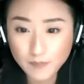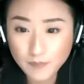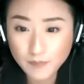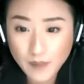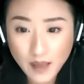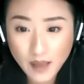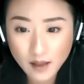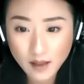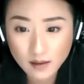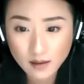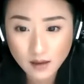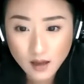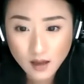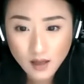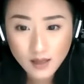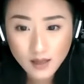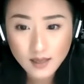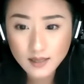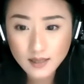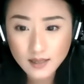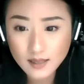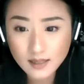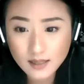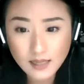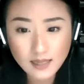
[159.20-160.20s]
Ben,
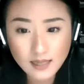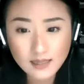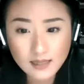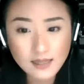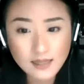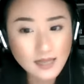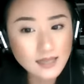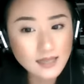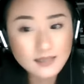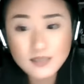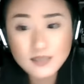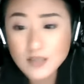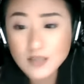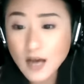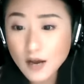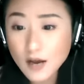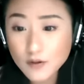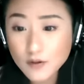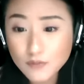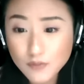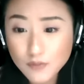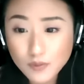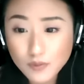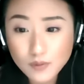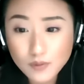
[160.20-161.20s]
let's
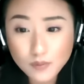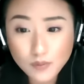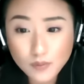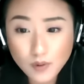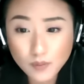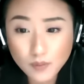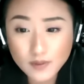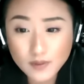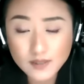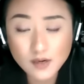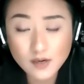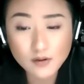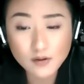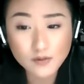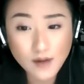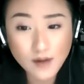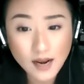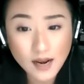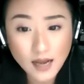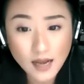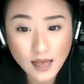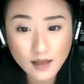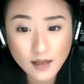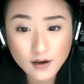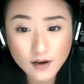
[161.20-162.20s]
not ruin what was a
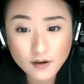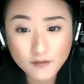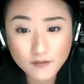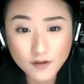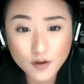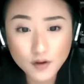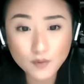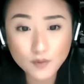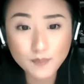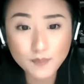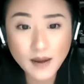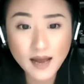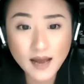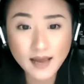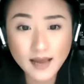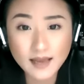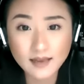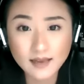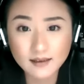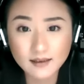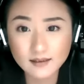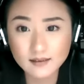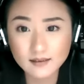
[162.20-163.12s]
great interview by...